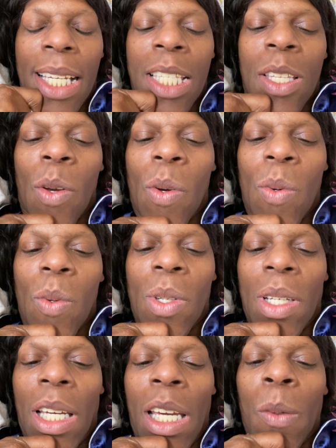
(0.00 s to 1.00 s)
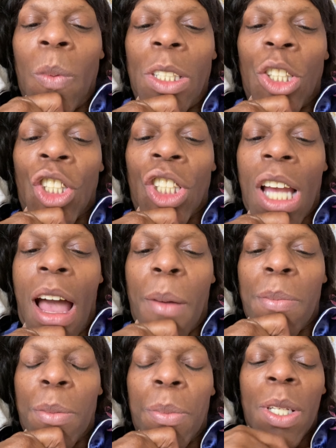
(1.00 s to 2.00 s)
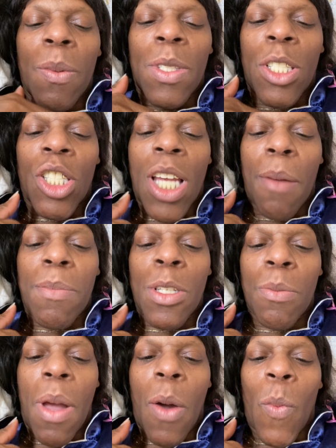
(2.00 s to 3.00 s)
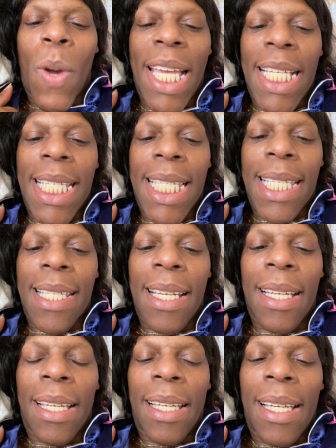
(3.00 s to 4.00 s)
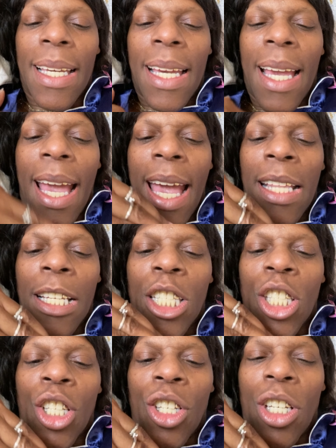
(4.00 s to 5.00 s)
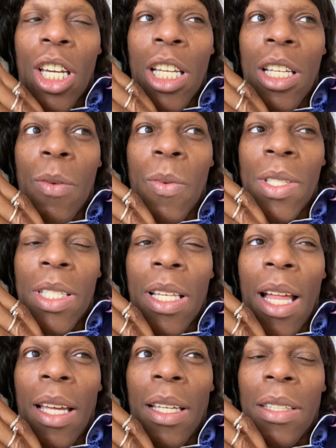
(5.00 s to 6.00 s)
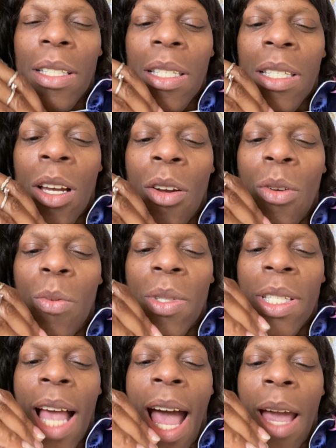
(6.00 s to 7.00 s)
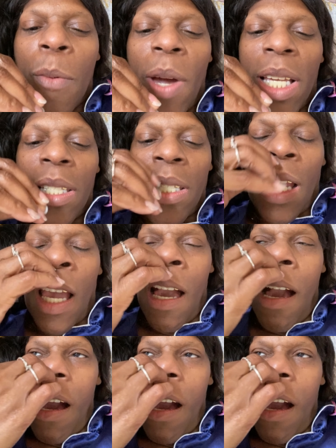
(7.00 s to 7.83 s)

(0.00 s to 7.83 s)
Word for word: So it was chopped, but it was chopped to my waist. And this and it was like the skirt was high waisted.